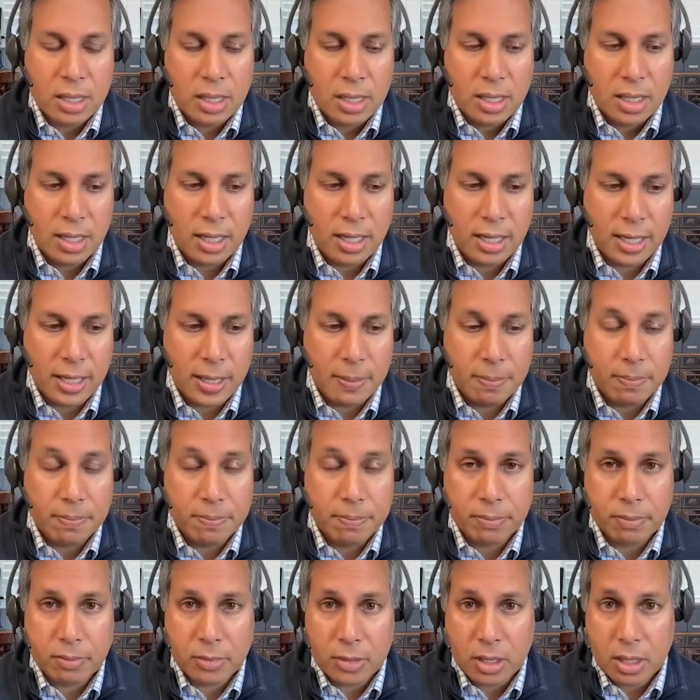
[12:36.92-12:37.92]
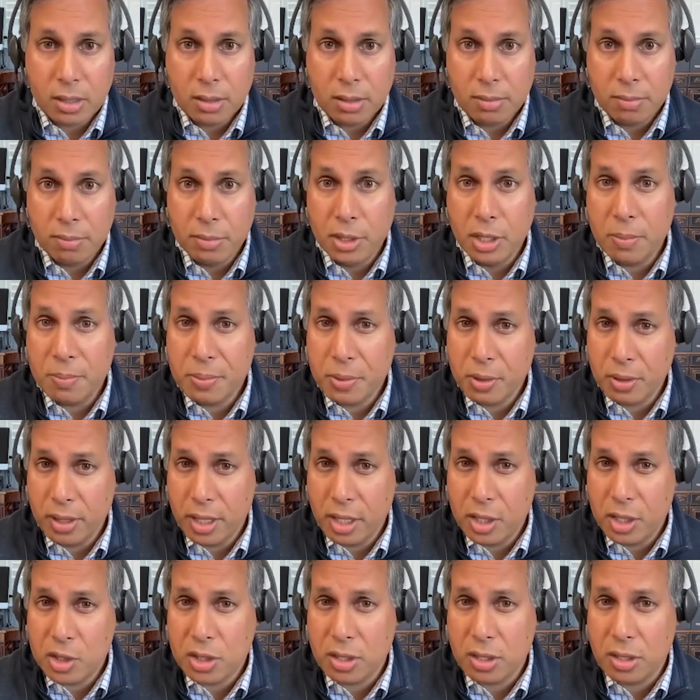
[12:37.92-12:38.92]
um,
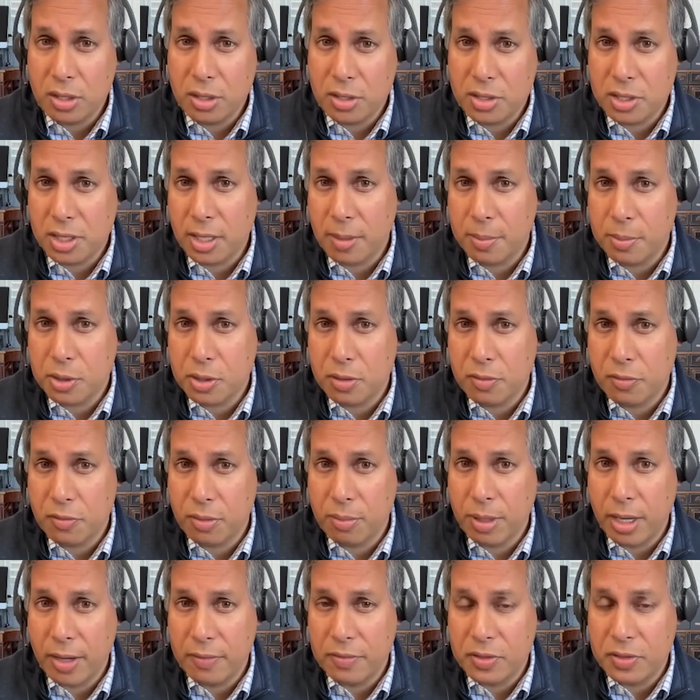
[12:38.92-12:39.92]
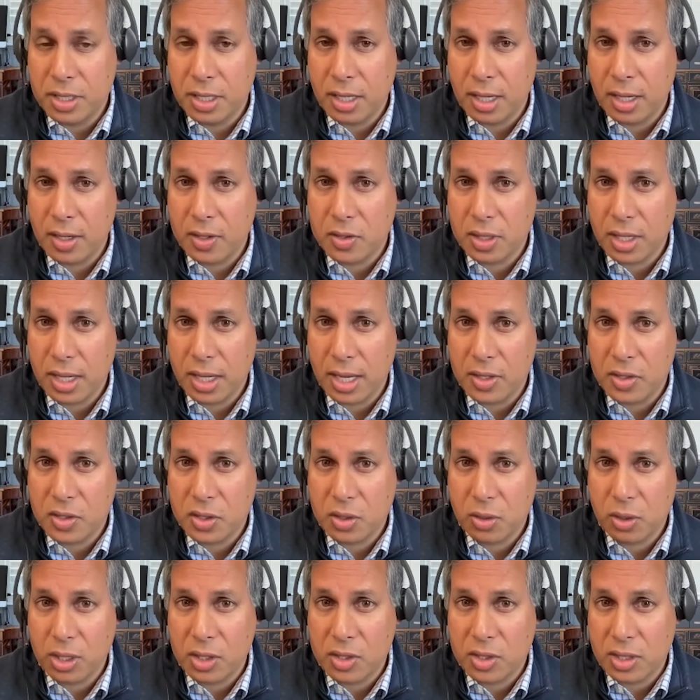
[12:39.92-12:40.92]
manipulation and deception from FTX as
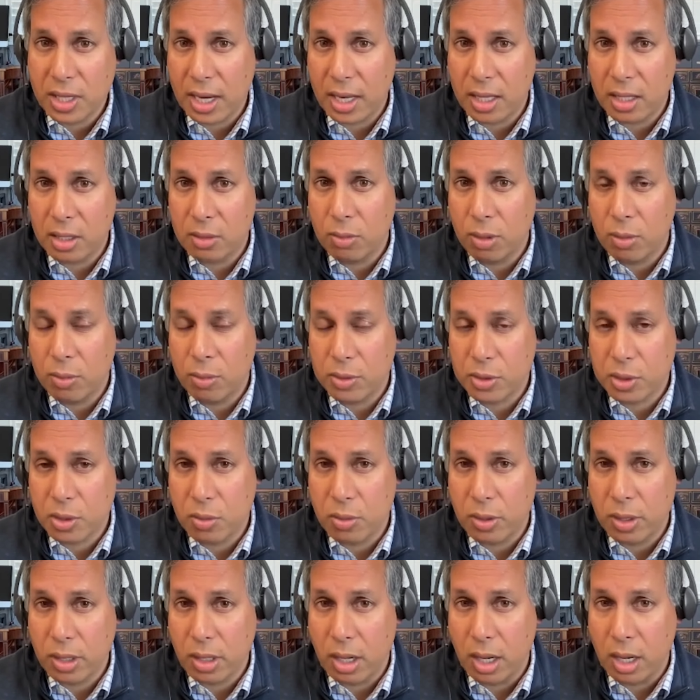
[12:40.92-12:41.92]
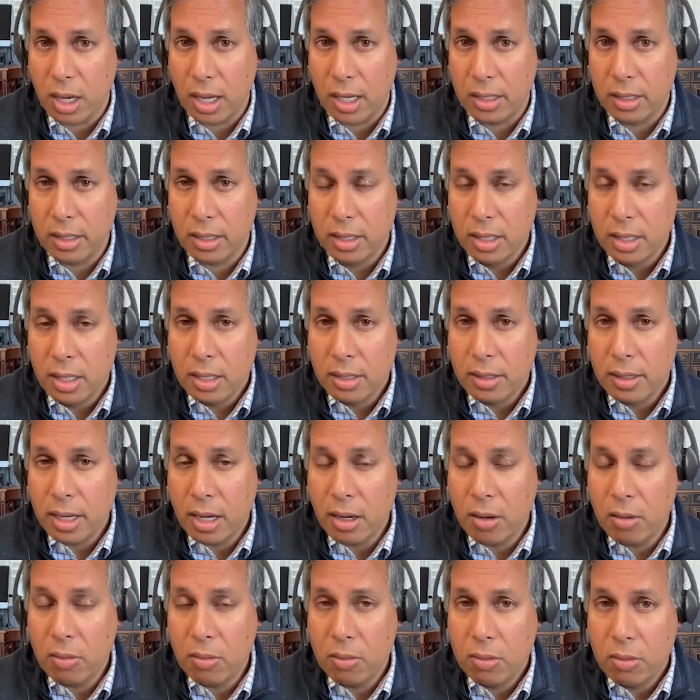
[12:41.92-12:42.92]
to exactly what was going on.
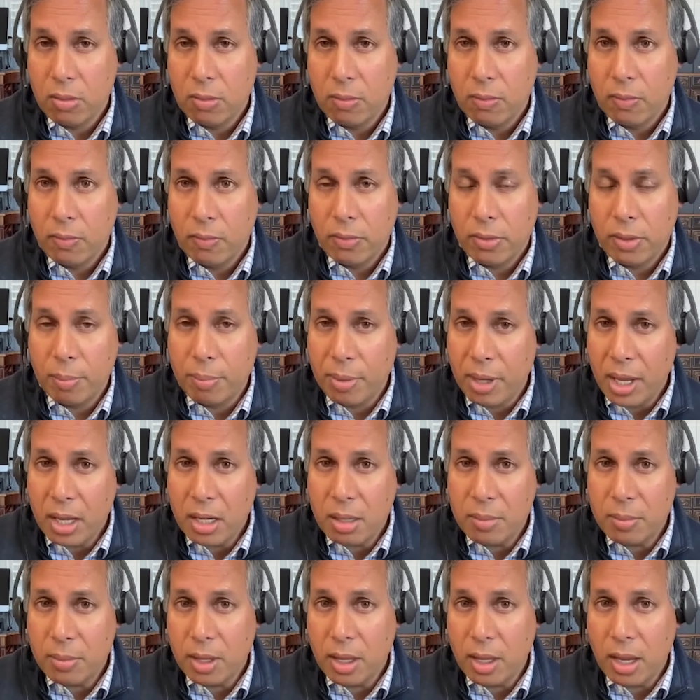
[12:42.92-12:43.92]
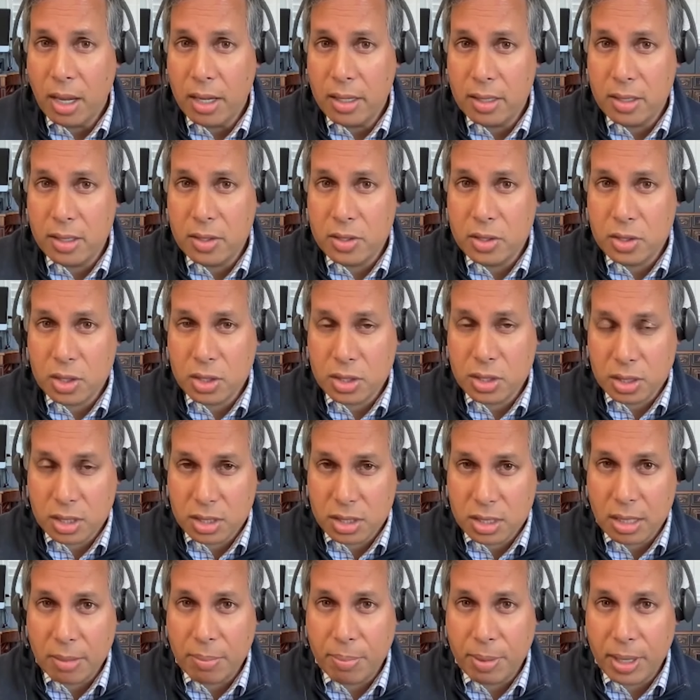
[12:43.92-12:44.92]
Now, the bottom line is just to
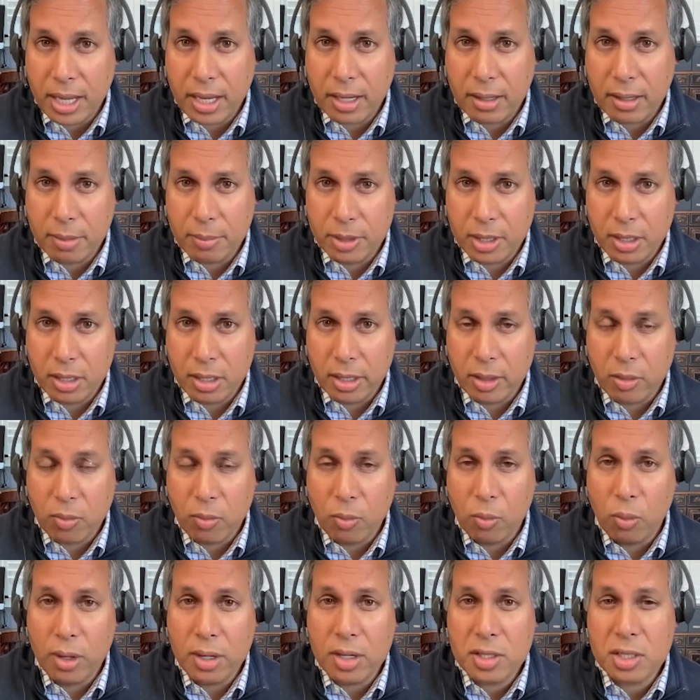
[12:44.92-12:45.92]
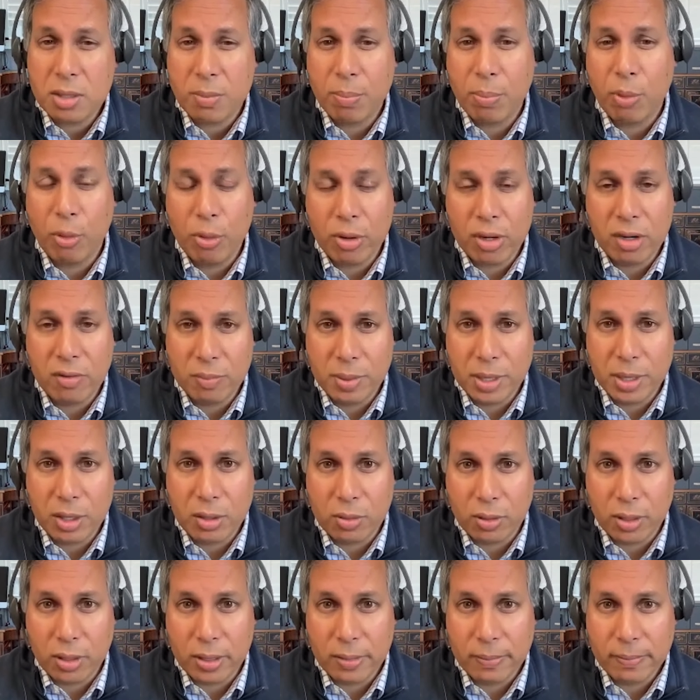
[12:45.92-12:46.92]
step back a minute, like what is the point of
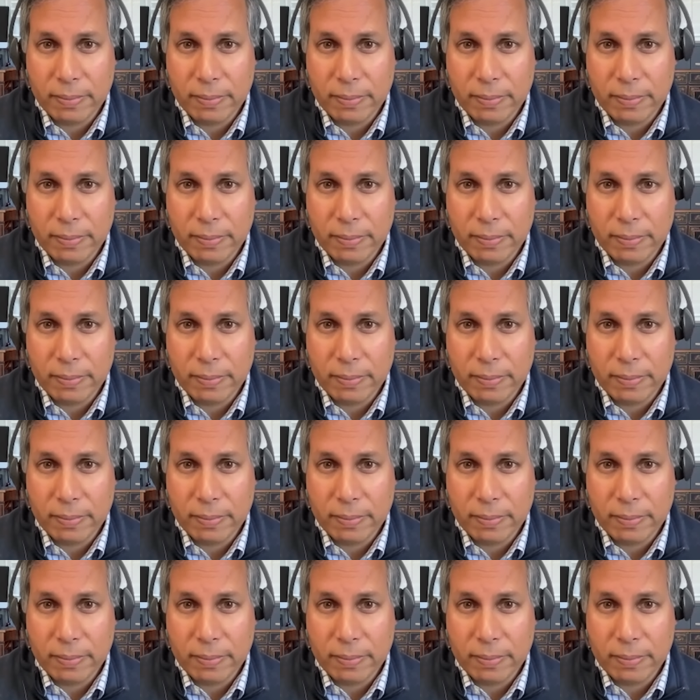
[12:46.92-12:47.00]
Bitcoin?